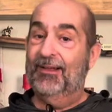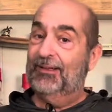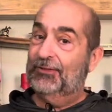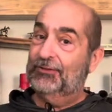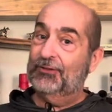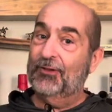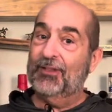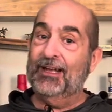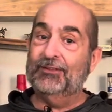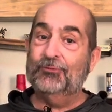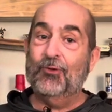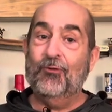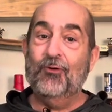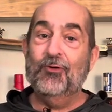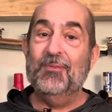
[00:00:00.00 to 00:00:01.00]
So that's
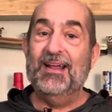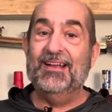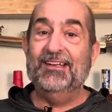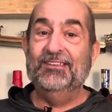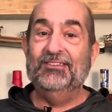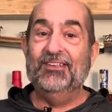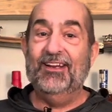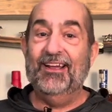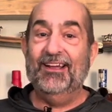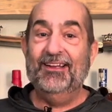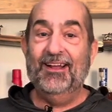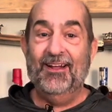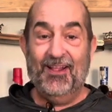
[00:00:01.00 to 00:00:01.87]
what we're making today.